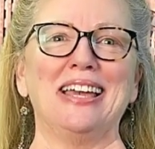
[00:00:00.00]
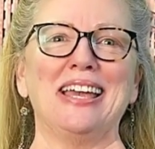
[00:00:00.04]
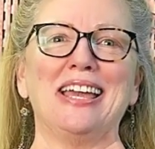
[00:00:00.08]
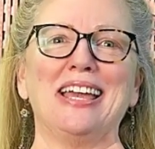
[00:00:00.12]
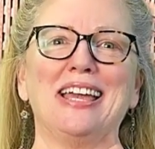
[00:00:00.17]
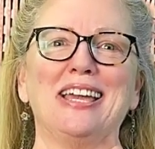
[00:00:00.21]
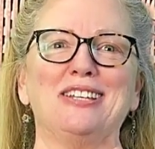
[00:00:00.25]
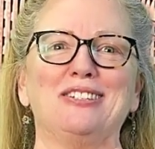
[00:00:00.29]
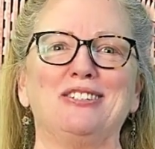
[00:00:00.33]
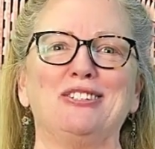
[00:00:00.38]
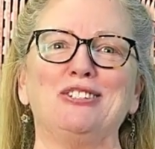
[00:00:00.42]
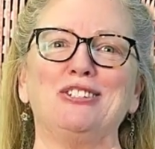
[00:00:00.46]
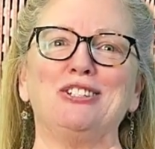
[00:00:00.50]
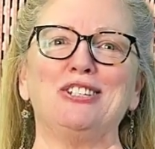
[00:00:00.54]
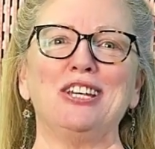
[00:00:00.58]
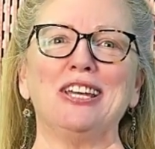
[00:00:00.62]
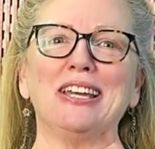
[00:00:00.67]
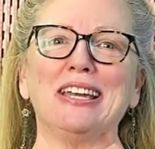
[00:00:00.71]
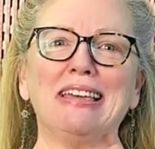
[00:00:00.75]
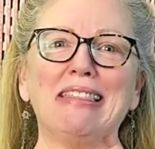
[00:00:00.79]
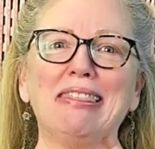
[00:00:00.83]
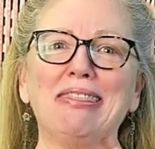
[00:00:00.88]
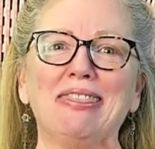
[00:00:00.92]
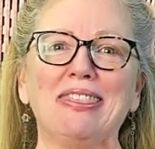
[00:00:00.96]
It's
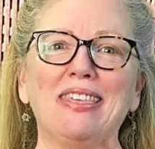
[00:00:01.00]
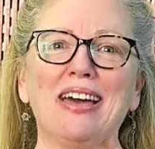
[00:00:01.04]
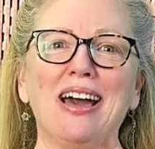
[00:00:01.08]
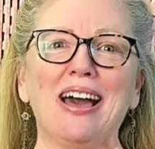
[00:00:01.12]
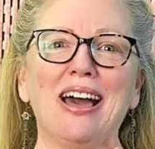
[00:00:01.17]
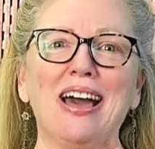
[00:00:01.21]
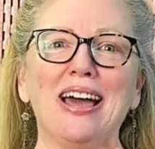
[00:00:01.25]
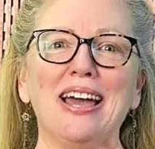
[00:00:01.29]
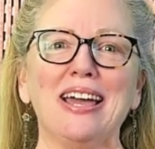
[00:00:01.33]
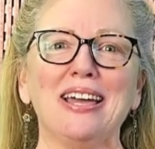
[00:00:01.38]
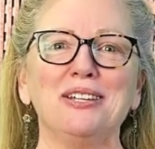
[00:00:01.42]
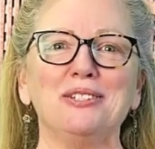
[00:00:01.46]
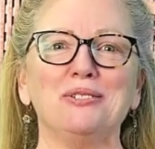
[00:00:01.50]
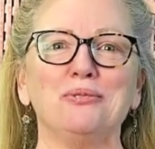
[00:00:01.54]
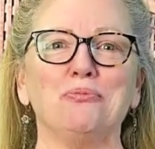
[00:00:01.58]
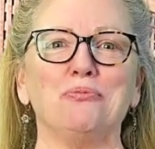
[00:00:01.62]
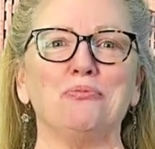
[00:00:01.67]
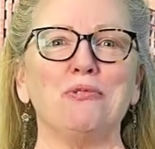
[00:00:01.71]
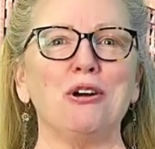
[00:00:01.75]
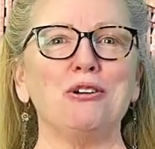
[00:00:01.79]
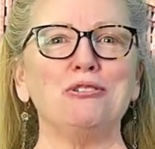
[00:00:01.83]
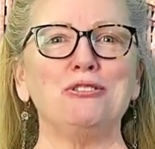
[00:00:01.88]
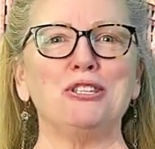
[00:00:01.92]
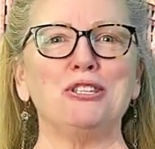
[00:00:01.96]
chicken thighs,
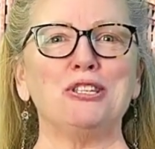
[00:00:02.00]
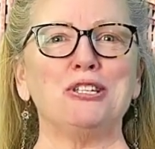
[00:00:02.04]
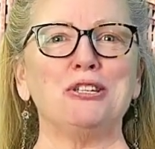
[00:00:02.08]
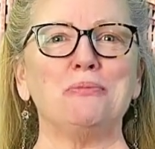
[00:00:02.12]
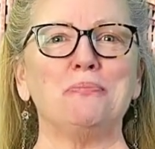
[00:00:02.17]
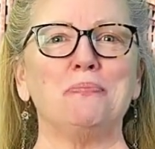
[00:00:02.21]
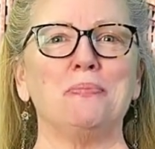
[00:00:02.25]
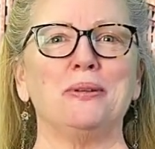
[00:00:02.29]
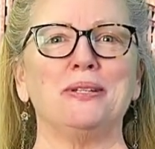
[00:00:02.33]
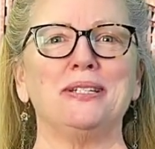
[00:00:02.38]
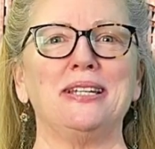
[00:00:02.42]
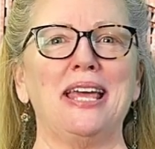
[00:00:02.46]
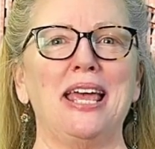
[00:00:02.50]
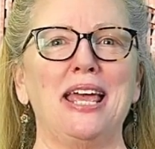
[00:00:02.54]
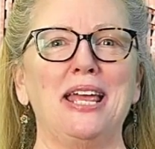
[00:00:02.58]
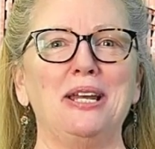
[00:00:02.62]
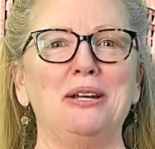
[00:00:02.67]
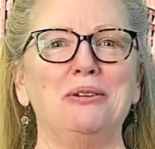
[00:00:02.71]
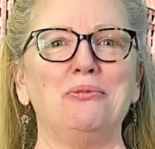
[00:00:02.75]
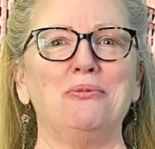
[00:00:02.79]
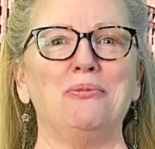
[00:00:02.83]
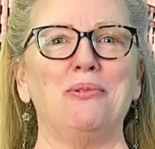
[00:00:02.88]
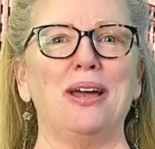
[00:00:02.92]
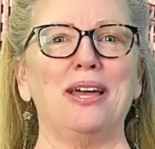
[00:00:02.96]
roasted
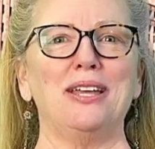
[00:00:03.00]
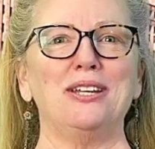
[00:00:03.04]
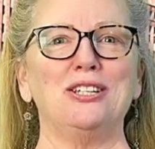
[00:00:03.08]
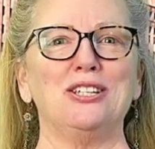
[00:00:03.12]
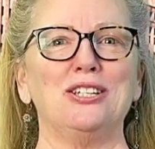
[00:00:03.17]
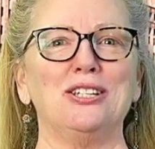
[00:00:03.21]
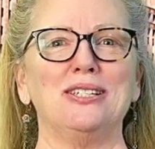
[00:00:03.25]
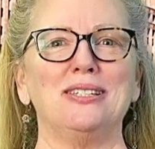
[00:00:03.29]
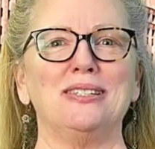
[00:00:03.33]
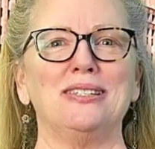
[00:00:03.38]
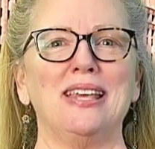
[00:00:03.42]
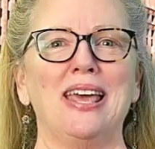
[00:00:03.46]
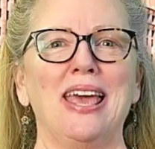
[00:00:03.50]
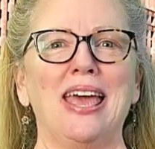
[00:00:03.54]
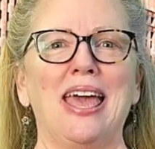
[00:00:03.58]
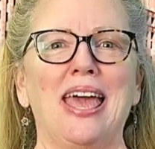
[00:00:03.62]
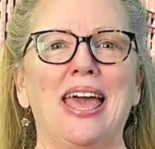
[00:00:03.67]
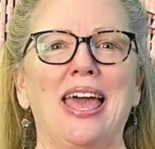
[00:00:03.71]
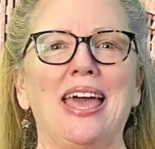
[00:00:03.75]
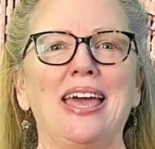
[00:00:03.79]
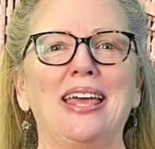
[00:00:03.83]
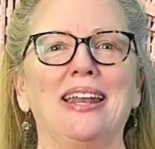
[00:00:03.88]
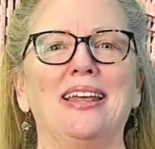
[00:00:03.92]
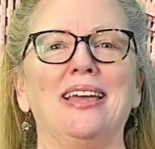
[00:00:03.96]
potato wedges,
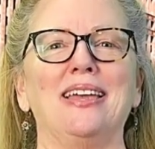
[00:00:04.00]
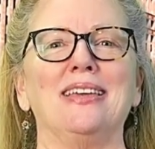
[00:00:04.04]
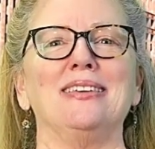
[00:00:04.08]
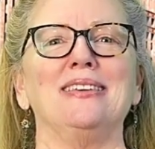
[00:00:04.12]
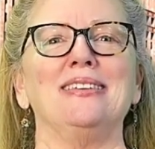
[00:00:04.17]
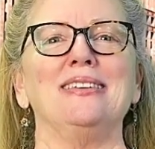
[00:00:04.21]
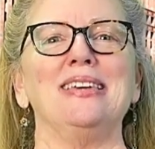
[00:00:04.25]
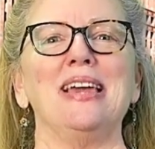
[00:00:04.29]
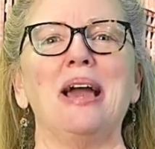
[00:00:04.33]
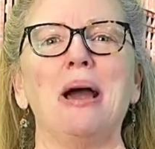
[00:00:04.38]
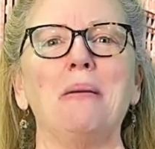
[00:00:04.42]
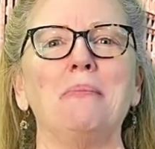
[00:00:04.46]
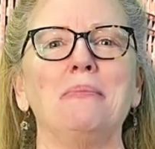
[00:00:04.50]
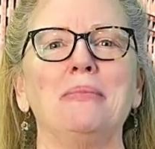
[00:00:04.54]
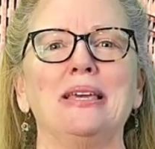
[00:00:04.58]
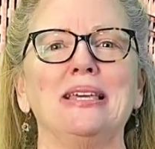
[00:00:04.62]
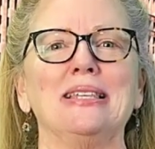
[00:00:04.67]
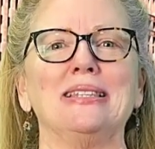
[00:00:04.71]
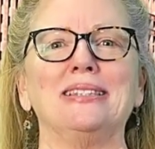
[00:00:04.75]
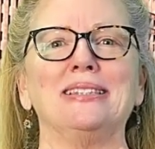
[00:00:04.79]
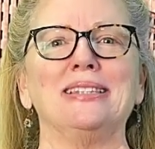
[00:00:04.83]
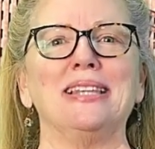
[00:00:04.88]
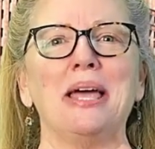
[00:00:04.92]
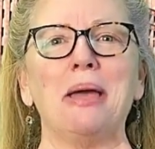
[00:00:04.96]
and a yummy
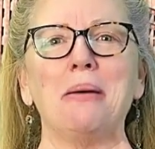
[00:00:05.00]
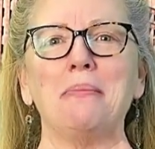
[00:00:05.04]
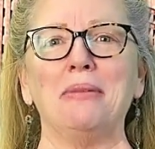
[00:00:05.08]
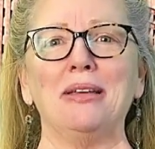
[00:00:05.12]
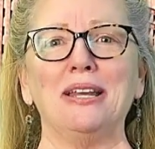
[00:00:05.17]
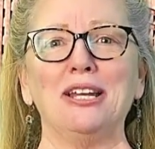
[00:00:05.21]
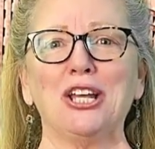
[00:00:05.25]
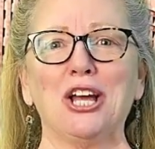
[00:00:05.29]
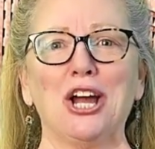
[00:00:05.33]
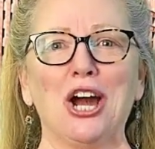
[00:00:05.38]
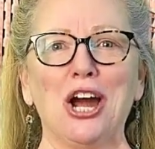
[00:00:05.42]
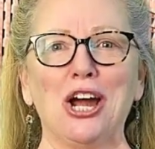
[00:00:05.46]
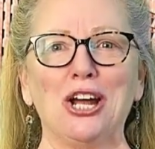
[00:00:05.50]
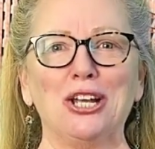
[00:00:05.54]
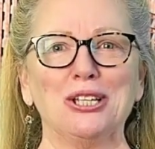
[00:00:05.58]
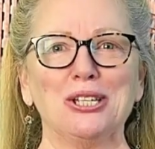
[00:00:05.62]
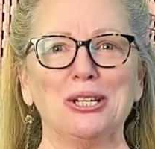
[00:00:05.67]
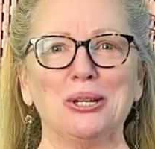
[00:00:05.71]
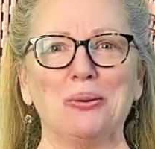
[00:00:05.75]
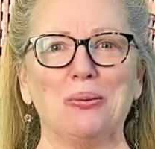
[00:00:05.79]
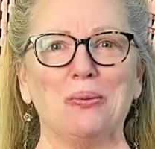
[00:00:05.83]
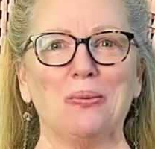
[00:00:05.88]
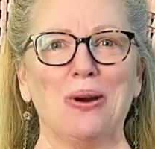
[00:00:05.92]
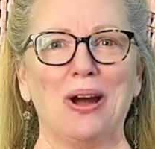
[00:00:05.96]
lemon
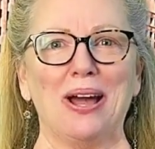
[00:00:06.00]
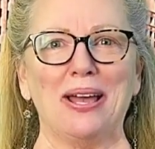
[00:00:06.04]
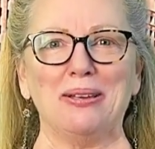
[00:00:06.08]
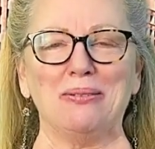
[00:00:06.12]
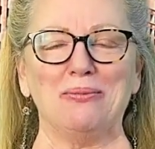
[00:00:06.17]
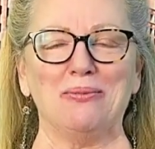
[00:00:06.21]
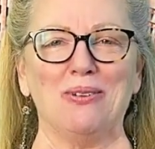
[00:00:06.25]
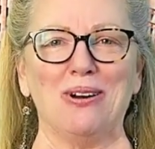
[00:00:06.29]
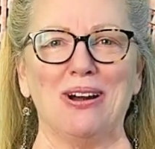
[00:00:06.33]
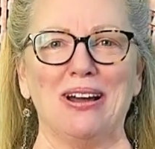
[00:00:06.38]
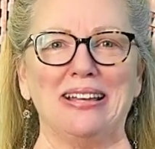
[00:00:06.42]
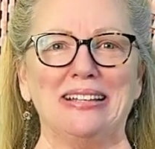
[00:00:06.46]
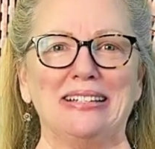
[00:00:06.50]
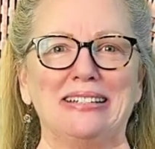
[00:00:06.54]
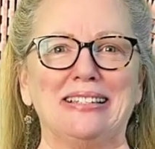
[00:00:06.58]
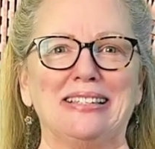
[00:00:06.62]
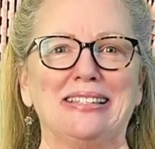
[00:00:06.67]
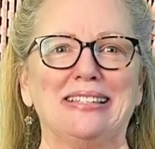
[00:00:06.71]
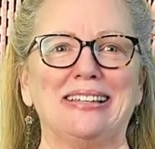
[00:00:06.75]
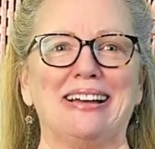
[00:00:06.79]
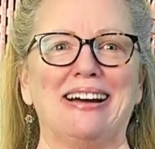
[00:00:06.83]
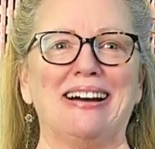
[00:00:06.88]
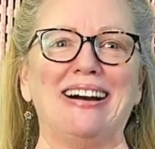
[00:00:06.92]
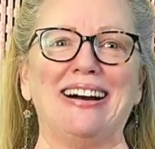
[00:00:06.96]
garlic white wine
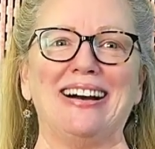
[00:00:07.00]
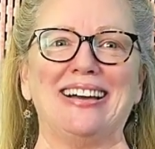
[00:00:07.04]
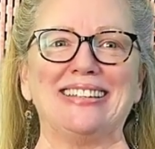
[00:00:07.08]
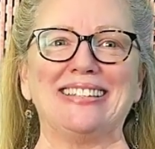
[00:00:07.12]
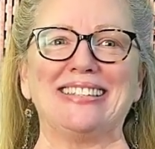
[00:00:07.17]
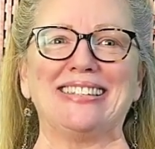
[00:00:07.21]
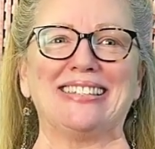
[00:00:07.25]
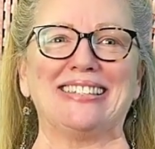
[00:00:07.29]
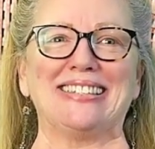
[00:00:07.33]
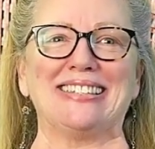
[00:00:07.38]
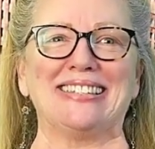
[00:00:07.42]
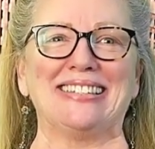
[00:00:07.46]
sauce.